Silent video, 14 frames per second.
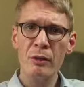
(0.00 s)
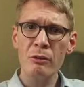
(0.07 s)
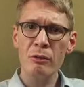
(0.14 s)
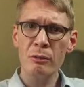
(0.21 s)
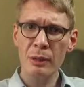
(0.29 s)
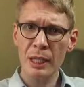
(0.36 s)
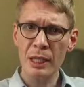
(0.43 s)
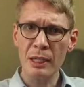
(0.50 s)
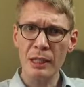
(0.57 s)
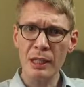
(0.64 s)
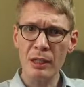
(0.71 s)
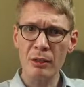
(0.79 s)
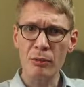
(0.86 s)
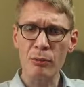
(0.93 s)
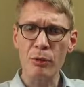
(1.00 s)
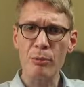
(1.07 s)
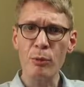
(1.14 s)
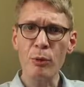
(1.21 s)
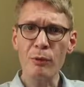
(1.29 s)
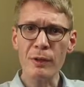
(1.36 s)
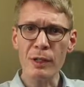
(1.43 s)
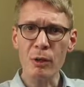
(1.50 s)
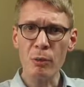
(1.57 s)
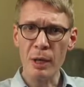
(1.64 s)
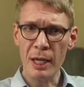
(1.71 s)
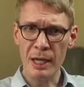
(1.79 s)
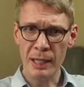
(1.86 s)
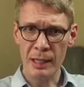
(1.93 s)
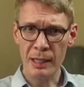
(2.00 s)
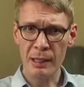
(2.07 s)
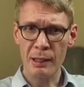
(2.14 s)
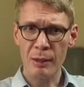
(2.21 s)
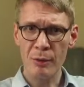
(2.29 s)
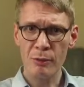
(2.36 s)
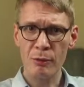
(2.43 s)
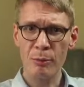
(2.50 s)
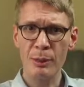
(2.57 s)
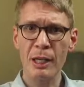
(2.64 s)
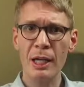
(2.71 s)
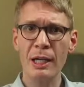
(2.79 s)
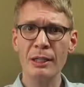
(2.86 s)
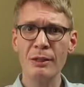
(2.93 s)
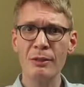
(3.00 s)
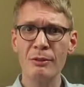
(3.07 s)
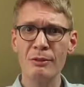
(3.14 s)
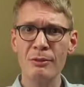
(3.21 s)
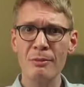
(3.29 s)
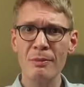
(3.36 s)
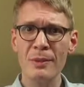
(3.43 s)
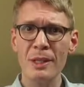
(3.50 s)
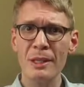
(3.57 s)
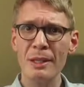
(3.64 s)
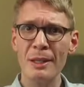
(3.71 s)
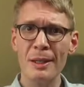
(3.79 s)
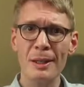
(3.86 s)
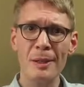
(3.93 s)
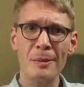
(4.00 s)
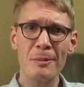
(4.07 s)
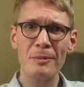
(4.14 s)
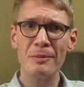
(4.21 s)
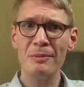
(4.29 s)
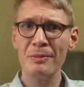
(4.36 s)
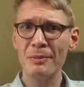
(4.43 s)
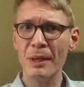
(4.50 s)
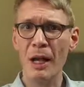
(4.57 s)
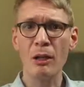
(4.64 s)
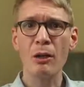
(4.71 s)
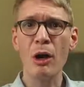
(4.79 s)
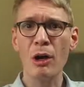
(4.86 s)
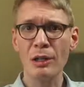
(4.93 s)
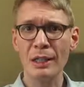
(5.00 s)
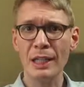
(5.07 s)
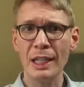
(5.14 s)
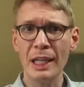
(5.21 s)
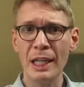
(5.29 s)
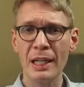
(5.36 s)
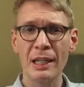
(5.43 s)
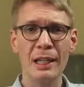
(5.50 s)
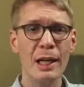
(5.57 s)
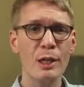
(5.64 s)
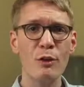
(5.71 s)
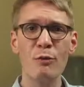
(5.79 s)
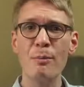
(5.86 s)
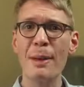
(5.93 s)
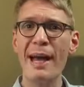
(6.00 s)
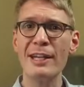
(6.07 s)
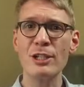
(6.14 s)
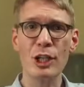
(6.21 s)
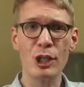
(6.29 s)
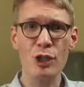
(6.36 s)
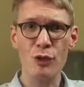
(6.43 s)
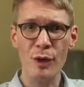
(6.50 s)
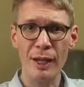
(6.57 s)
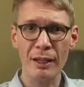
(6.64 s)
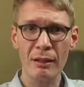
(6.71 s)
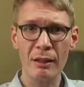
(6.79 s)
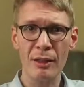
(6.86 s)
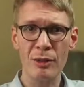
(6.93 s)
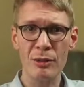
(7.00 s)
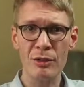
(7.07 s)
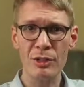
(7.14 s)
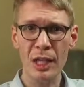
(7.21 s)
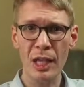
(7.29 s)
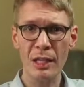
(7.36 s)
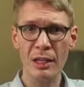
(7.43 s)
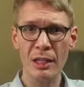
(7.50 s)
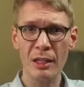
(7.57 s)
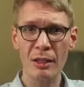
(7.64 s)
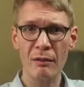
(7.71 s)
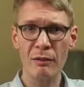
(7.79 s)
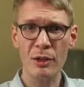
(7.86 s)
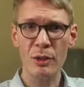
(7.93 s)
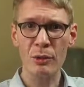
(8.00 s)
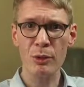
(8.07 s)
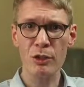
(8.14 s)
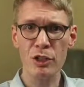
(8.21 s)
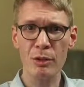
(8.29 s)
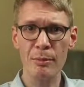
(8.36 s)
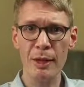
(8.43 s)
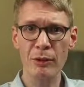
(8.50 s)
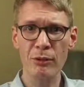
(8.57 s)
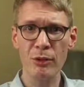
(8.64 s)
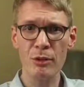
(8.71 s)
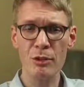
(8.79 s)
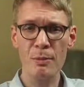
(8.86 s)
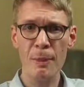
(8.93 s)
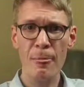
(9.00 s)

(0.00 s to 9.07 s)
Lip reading: So again, here we're moving away from a kind of, I'll call it again, a kind of magic trick understanding of the Christian message.